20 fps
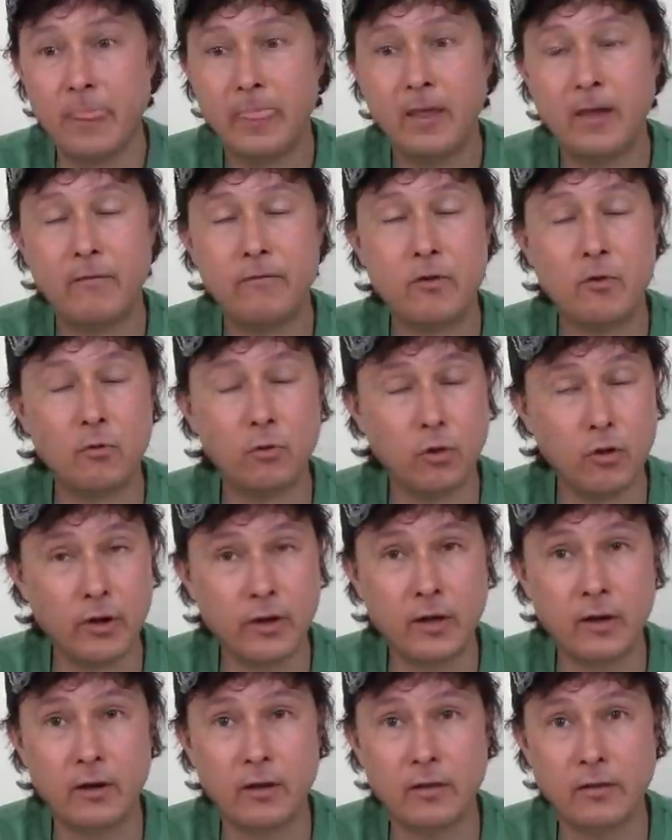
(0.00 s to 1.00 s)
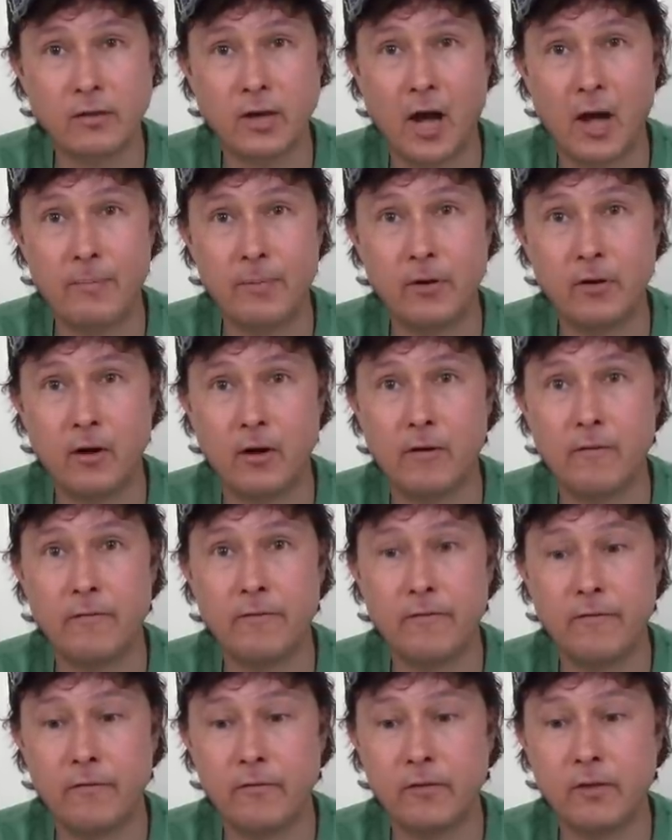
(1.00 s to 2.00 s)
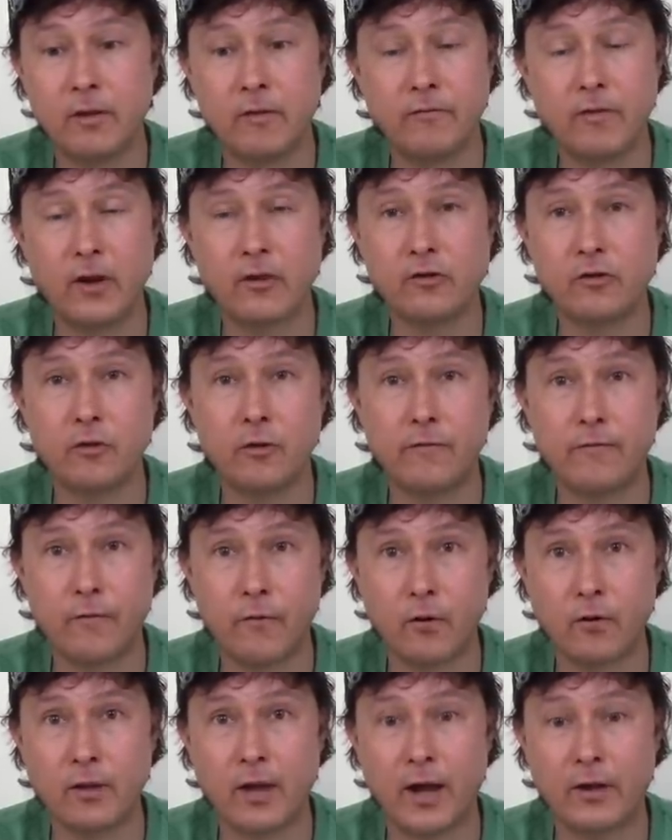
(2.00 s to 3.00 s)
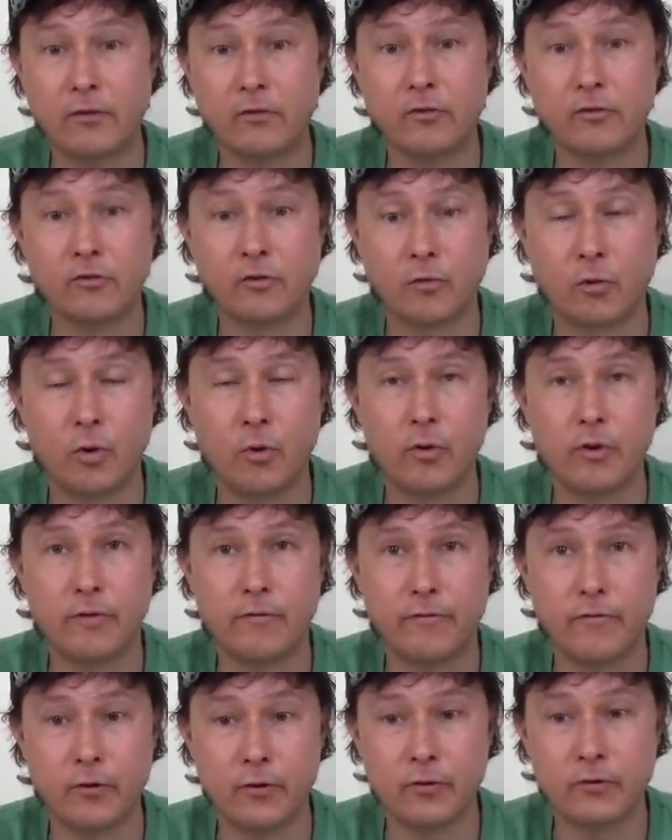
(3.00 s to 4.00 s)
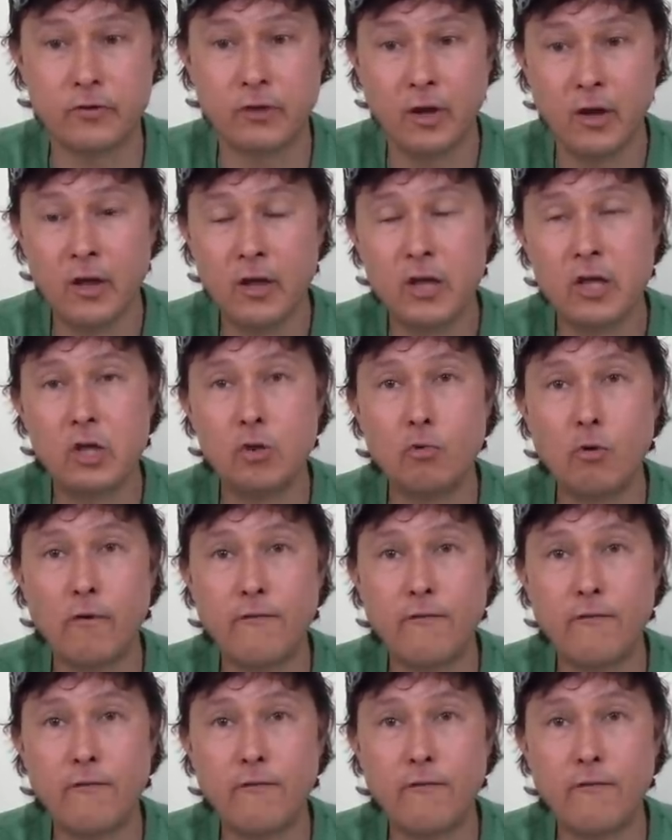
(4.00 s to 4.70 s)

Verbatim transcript: If you look into the topic of conventional fertilizers growing fruit, you will